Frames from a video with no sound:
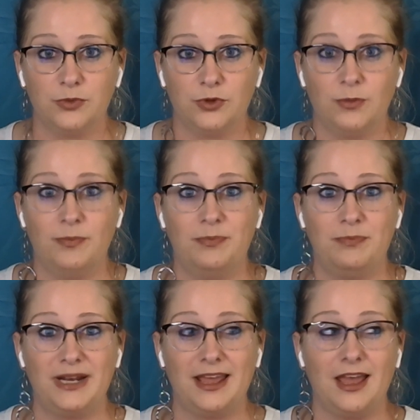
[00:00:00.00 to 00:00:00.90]
rule,
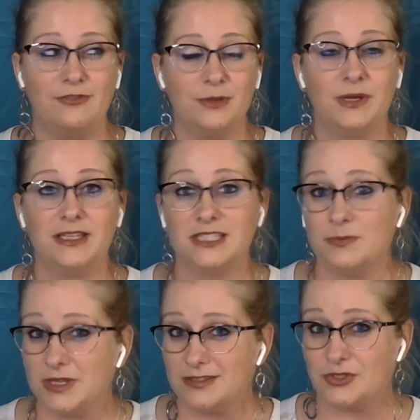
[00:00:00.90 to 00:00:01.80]
but everybody
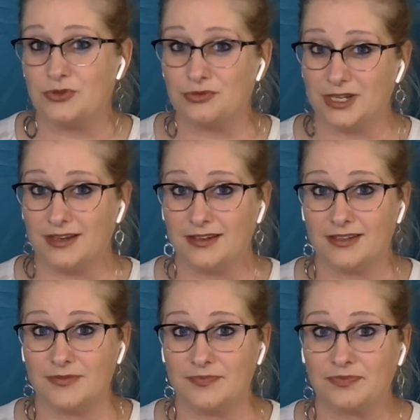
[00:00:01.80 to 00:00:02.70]
speaks Greek.
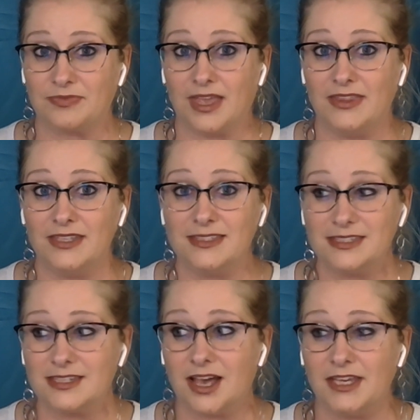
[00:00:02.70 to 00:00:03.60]
And this
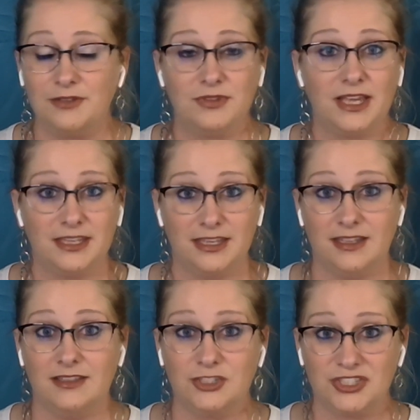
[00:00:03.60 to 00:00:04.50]
is kind of like
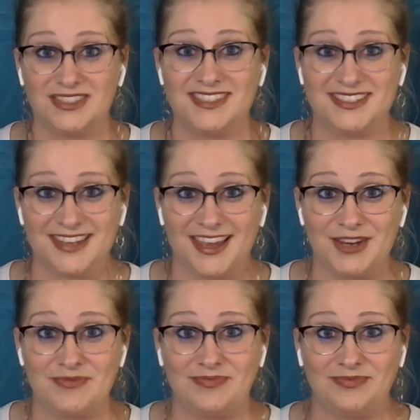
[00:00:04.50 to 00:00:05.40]
English is today,
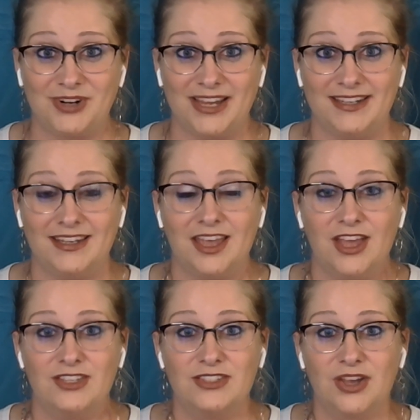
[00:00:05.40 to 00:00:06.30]
right?
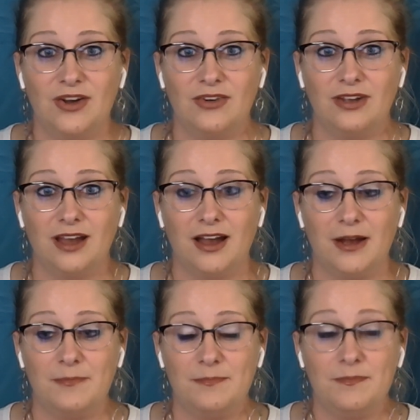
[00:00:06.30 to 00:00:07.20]
So
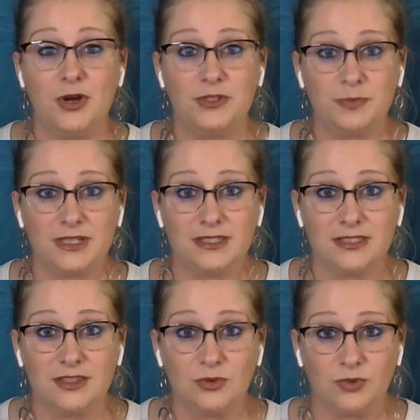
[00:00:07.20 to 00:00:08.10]
most places
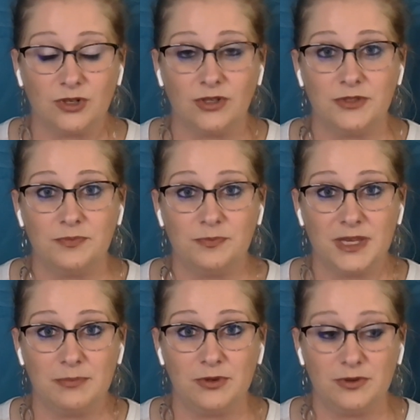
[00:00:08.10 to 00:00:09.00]
in the world,
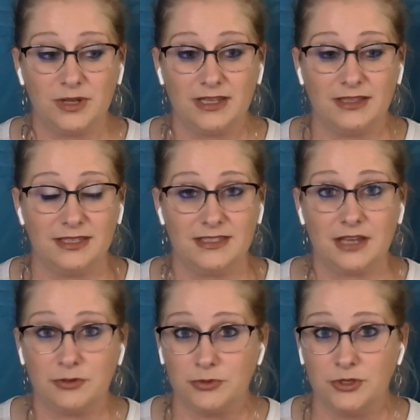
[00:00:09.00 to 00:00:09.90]
people at least
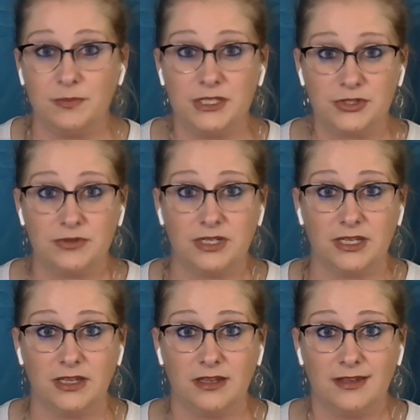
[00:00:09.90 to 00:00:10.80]
have a
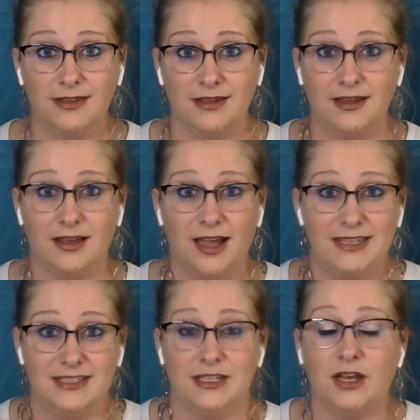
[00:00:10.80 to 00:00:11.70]
rudimentary
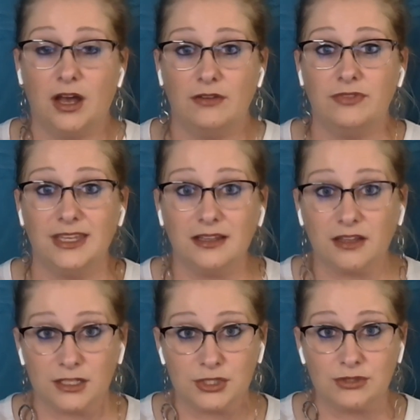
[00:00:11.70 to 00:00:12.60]
idea of
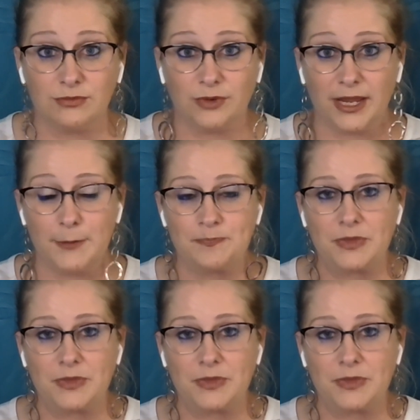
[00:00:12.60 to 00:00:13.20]
English, right?